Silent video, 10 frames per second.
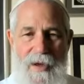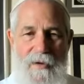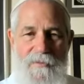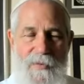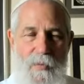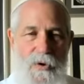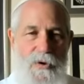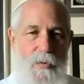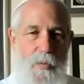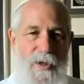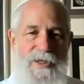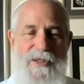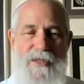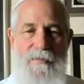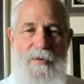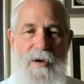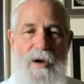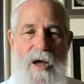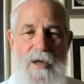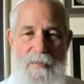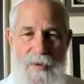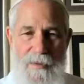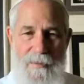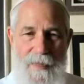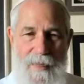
of the word wisdom, chachma,